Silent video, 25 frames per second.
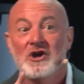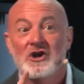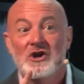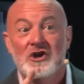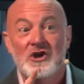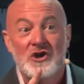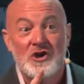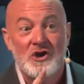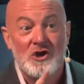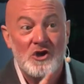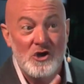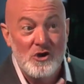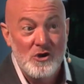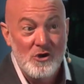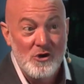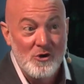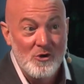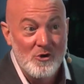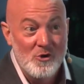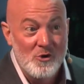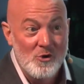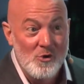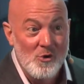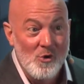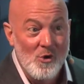
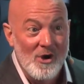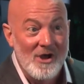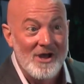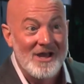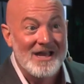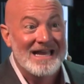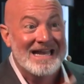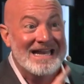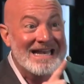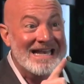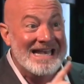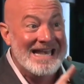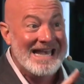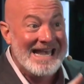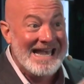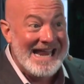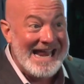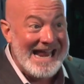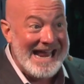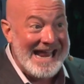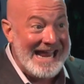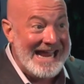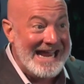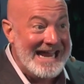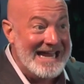you
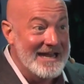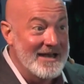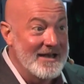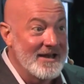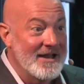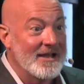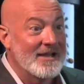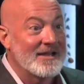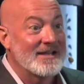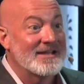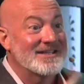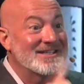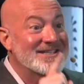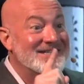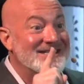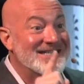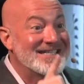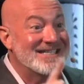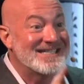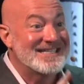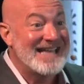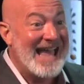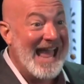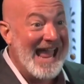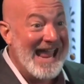need
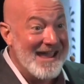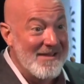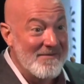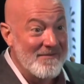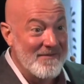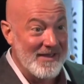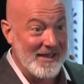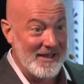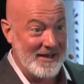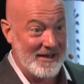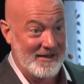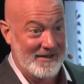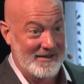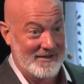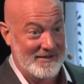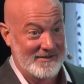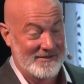saving.